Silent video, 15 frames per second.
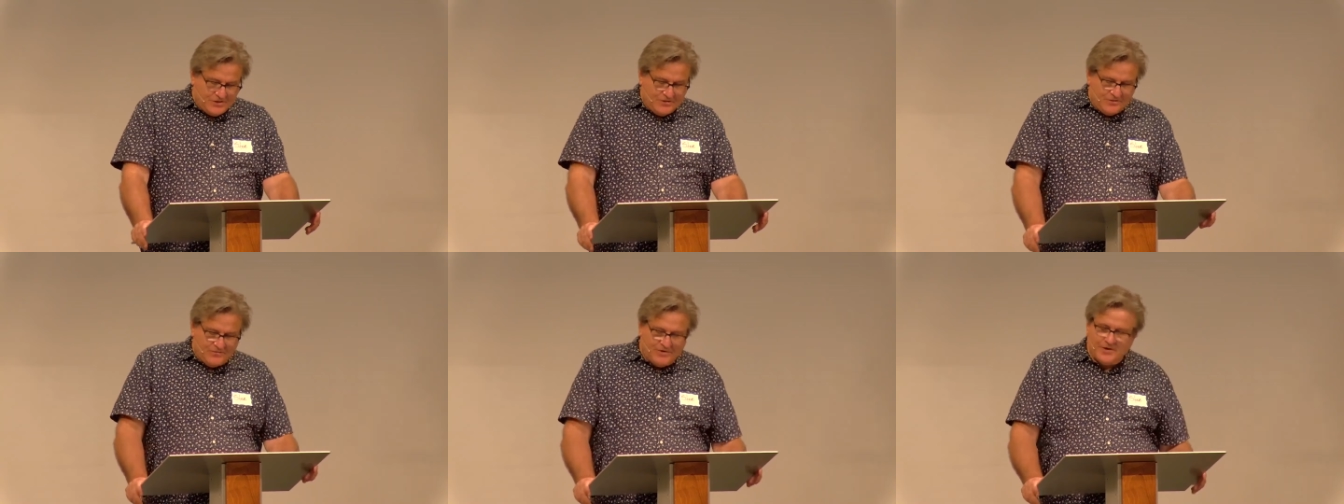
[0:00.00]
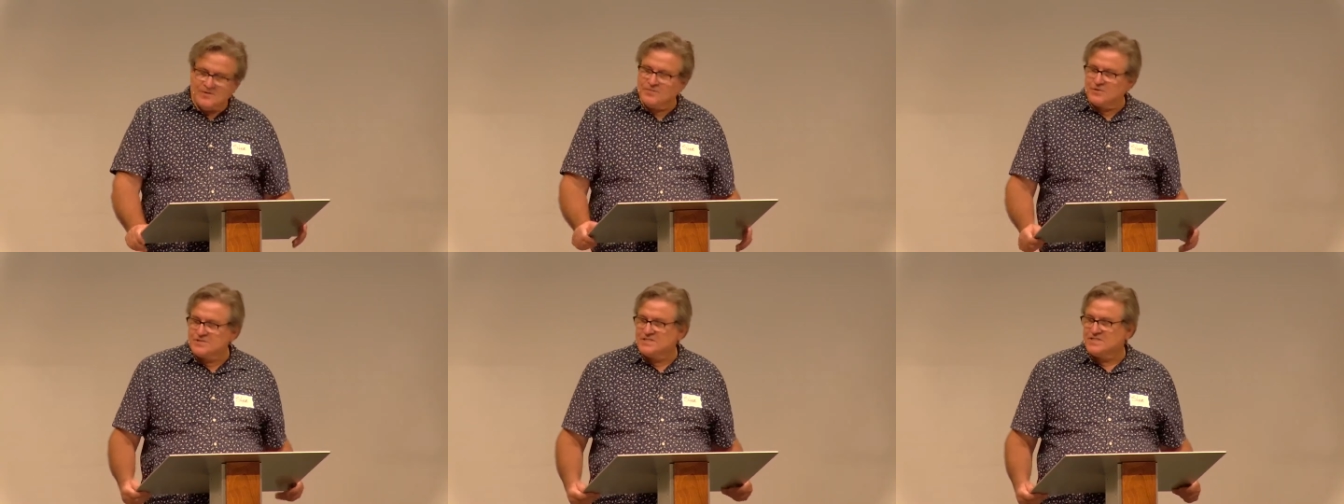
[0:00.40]
You know, the
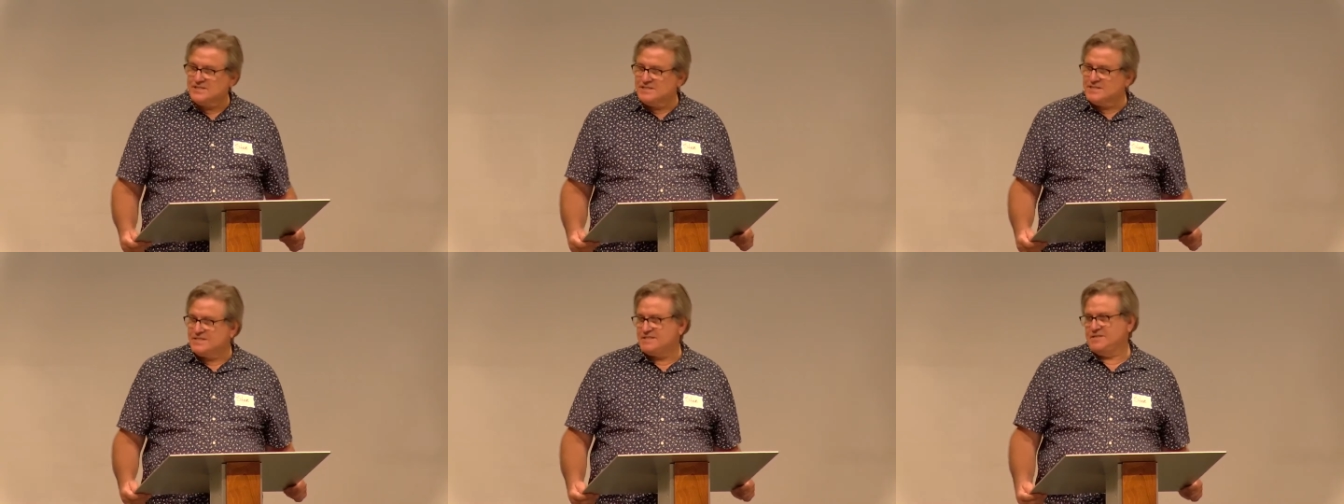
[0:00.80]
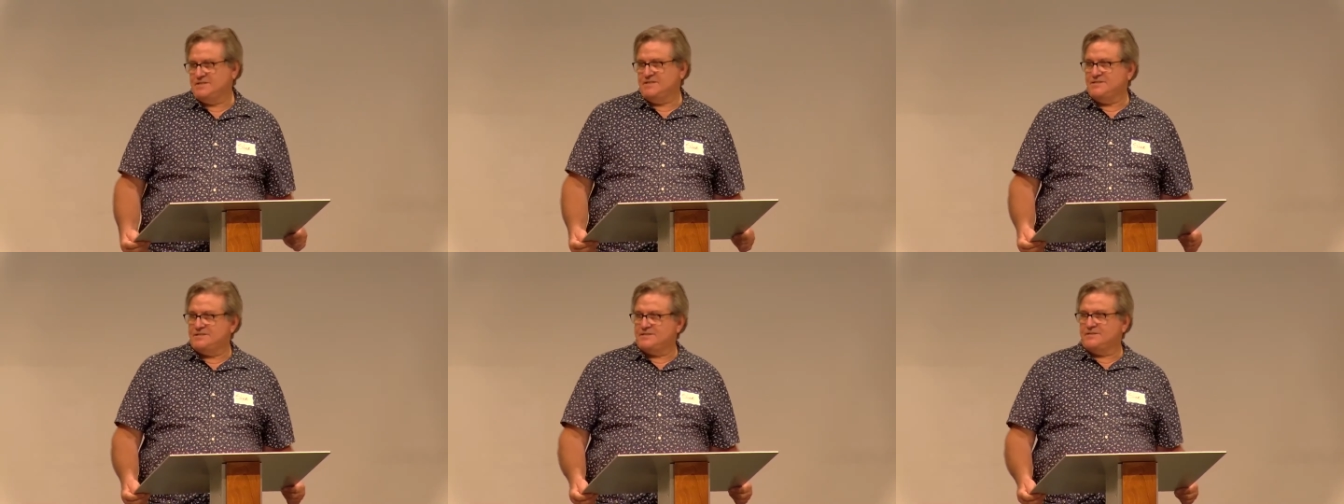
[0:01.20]
very first
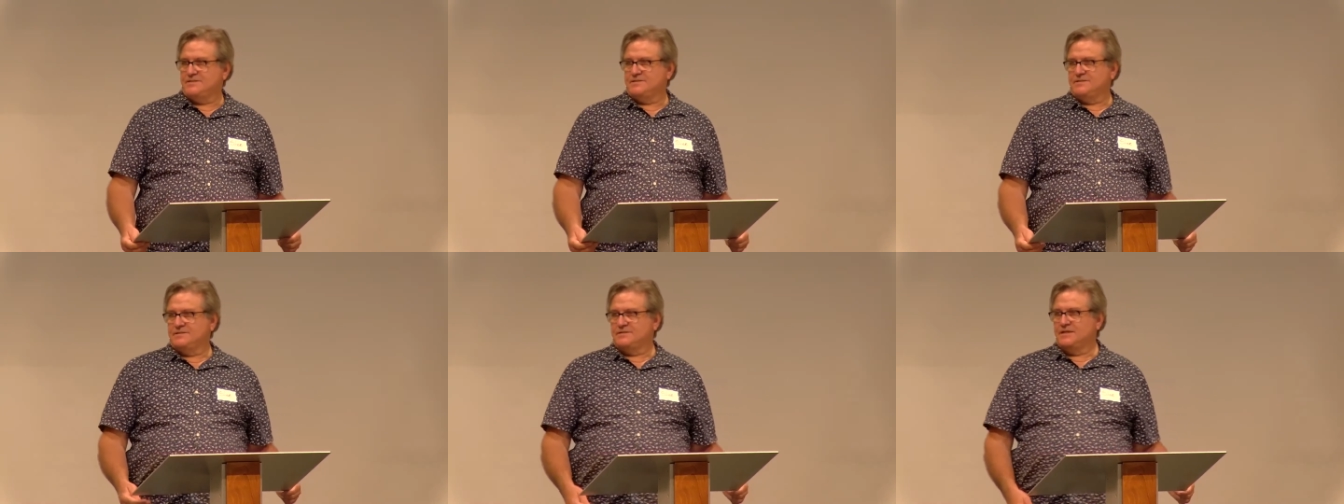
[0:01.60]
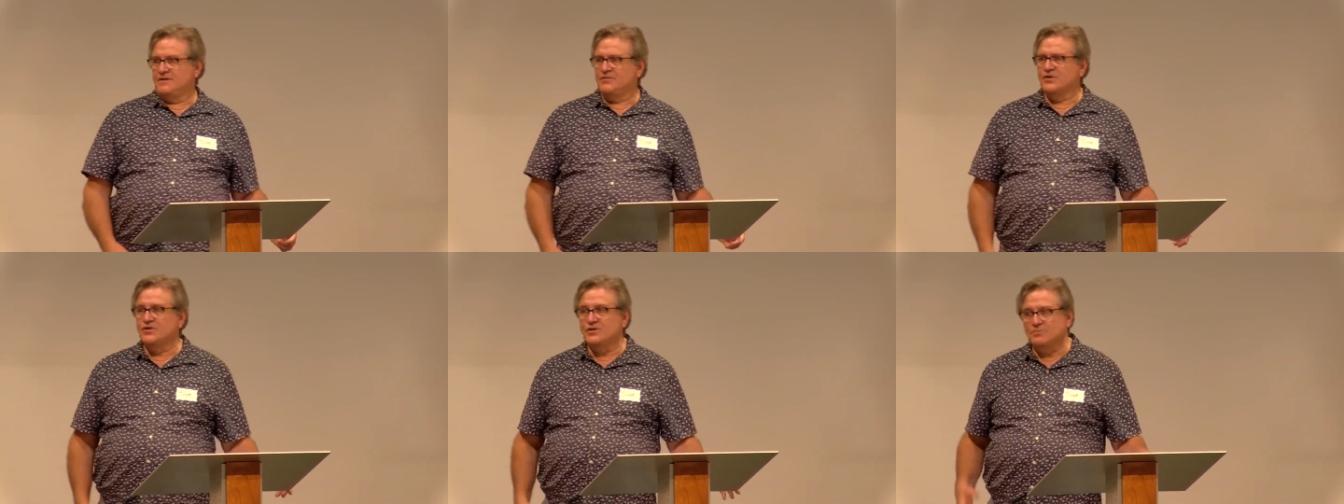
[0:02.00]
sentences
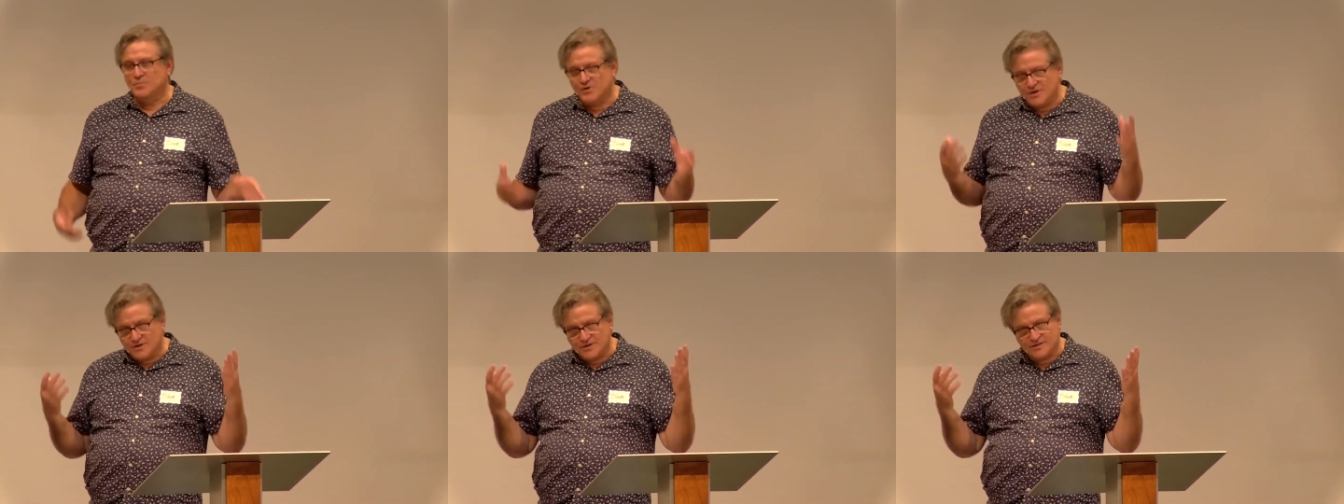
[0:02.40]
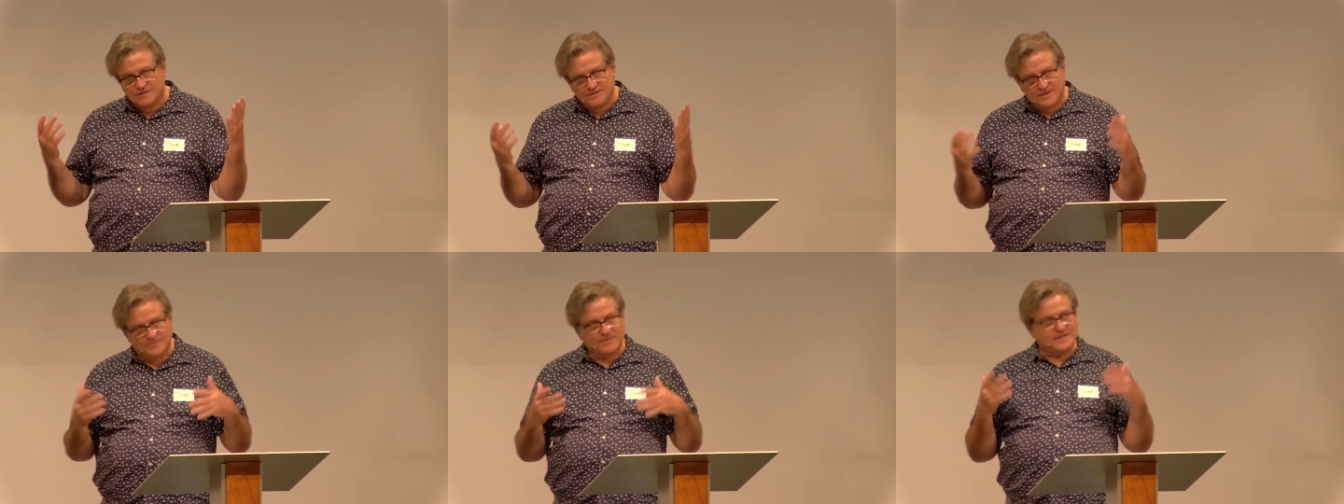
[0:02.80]
of a good
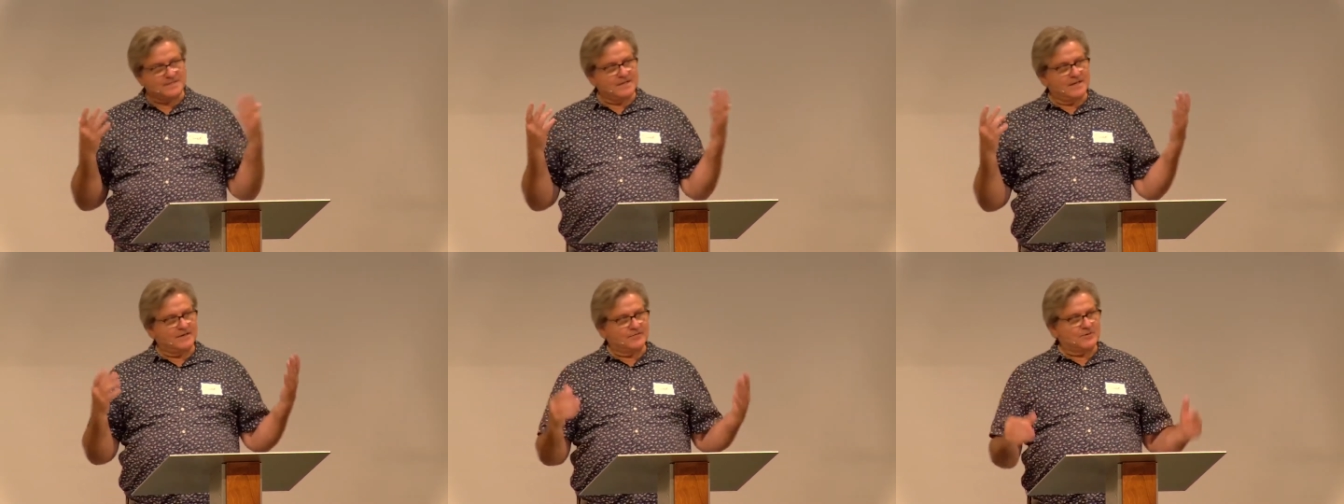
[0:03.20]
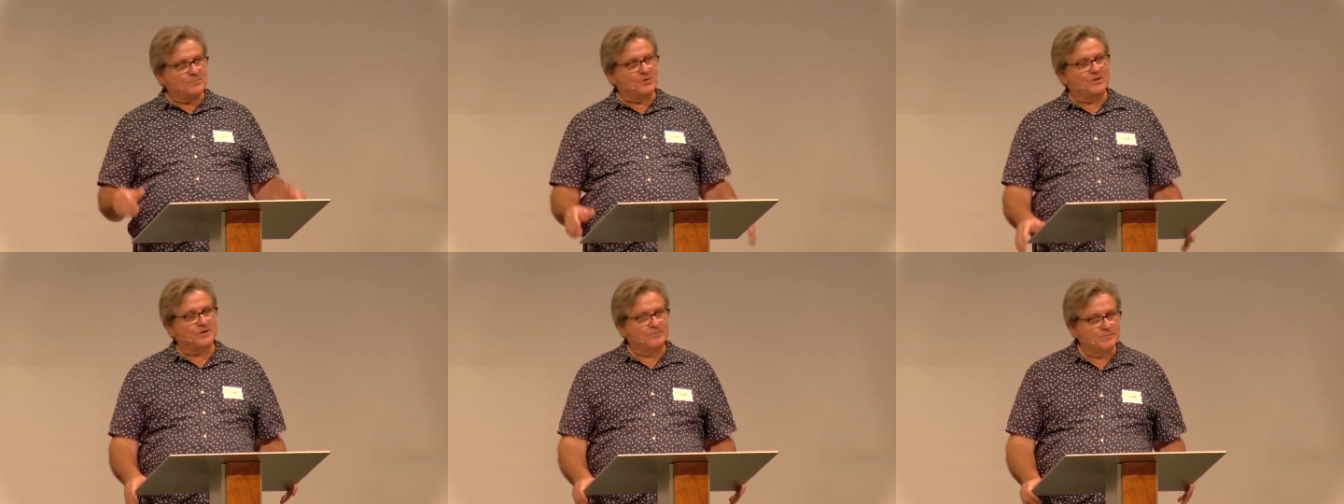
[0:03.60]
book, I'm not saying
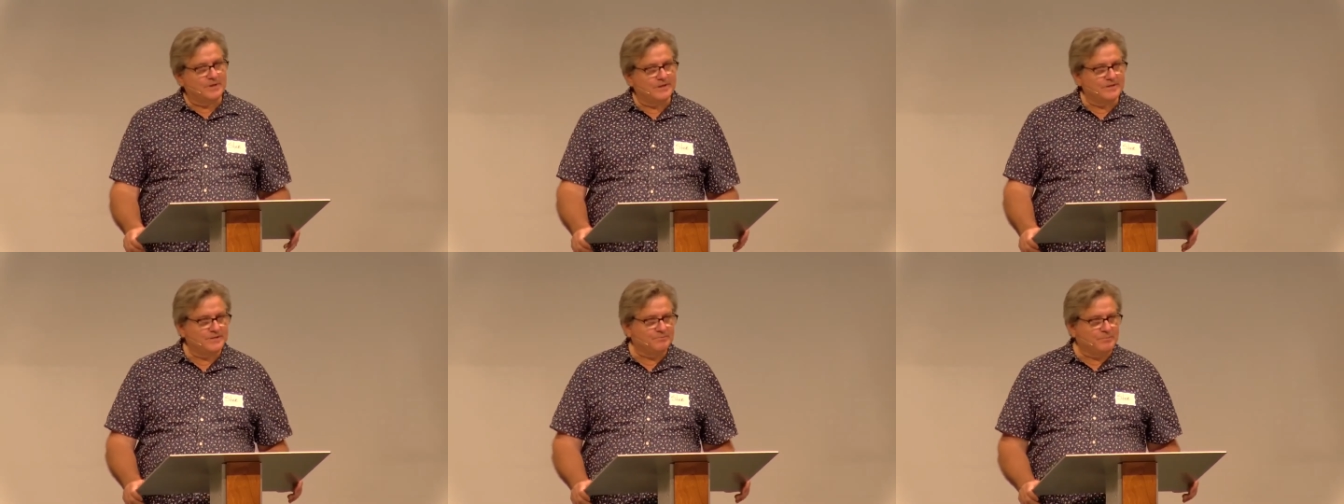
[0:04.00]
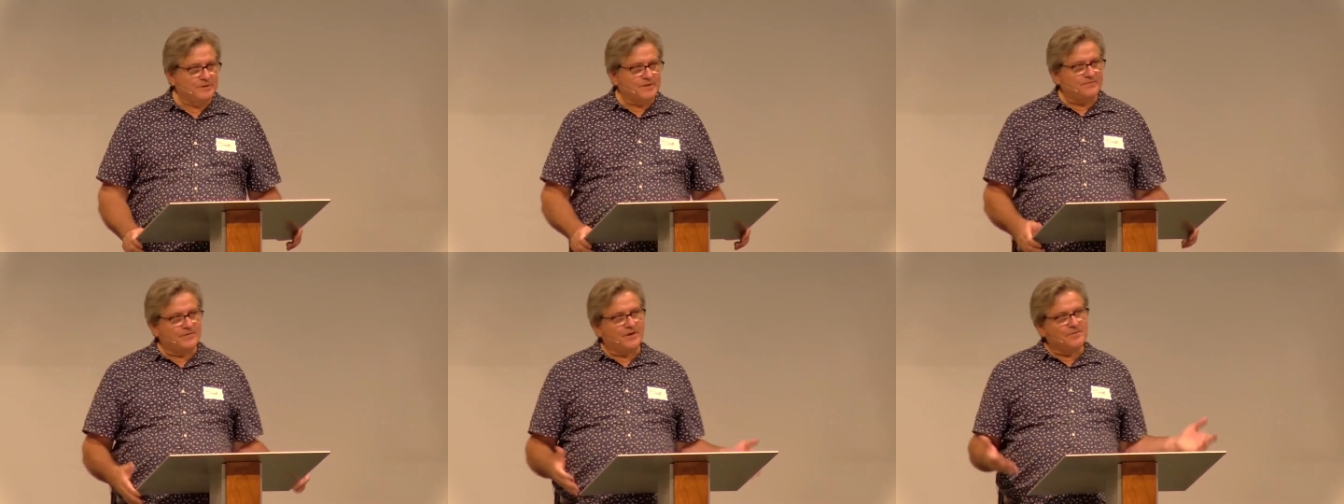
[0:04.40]
every book, but, a, uh,
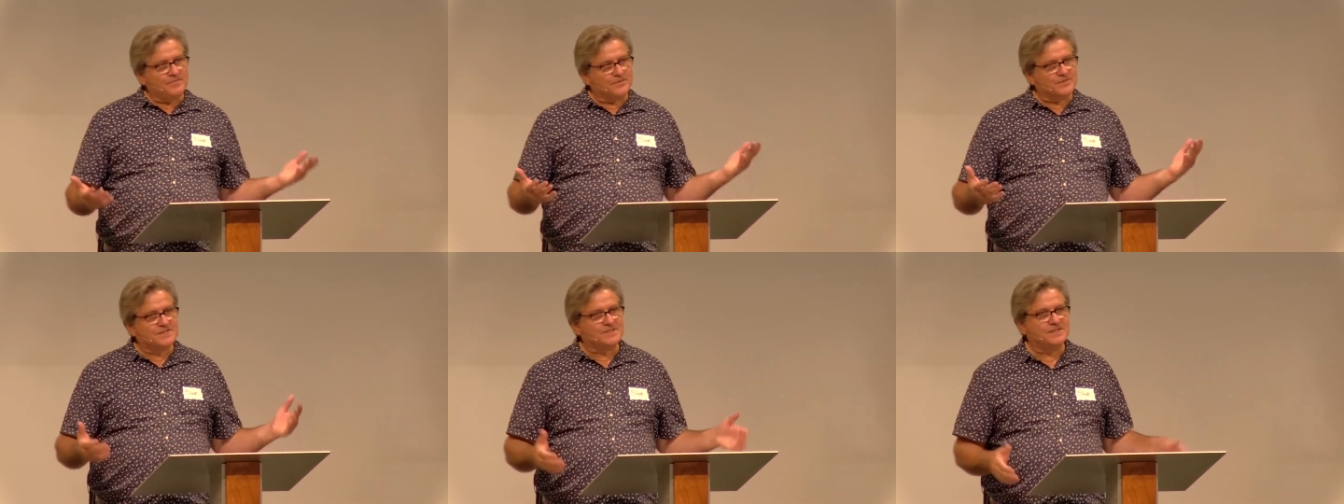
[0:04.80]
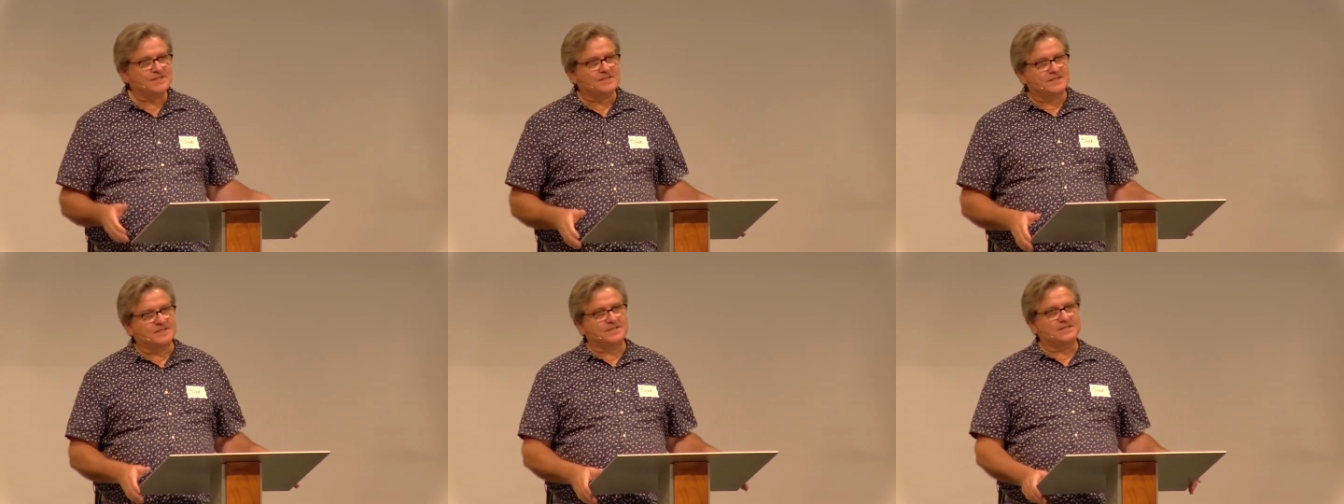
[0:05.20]
but the very first
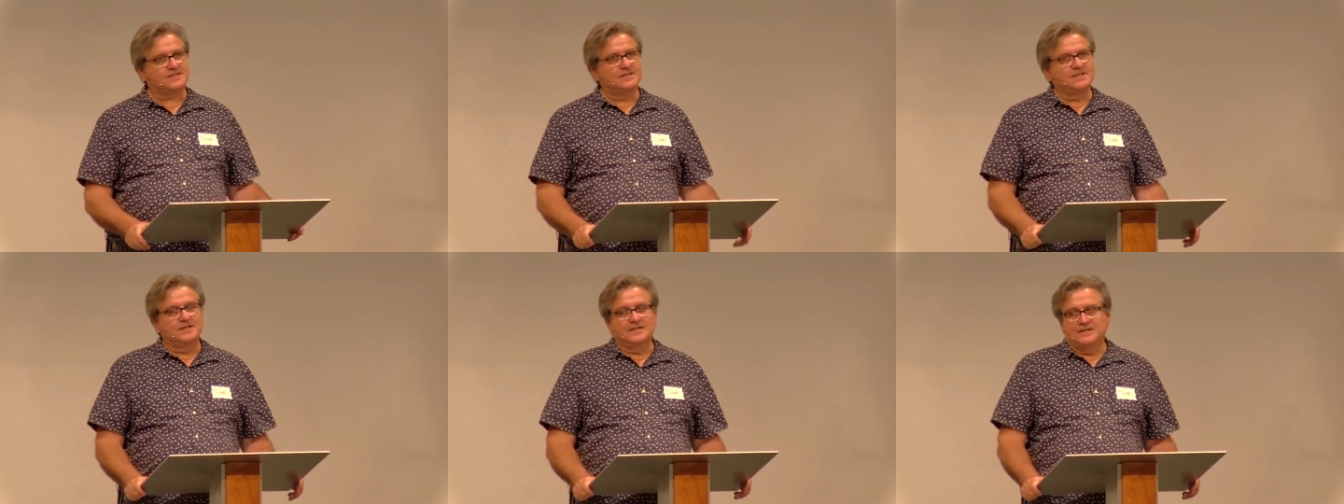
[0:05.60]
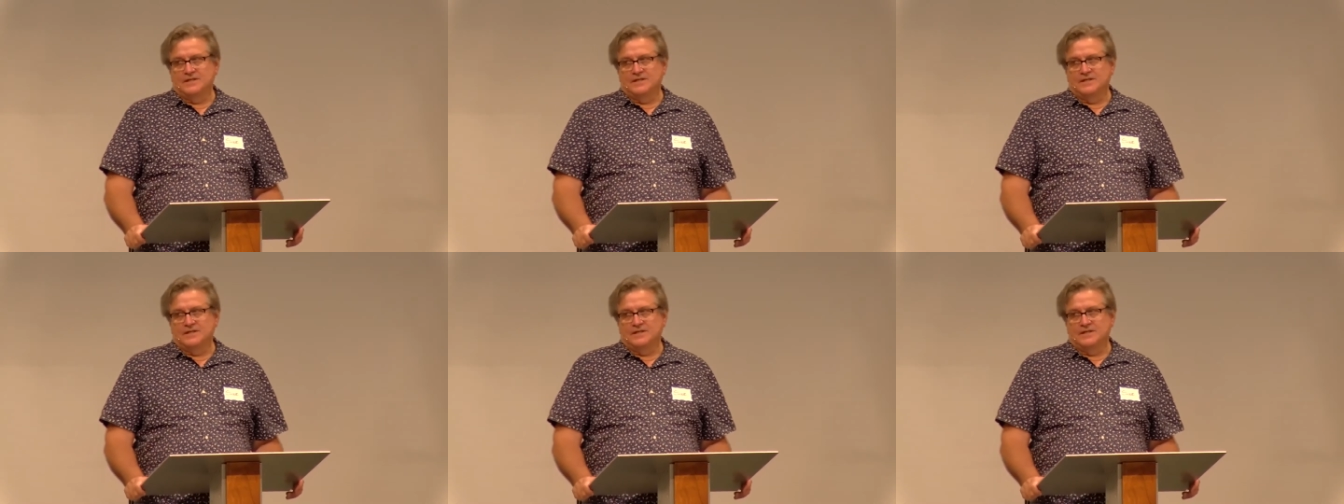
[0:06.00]
sentence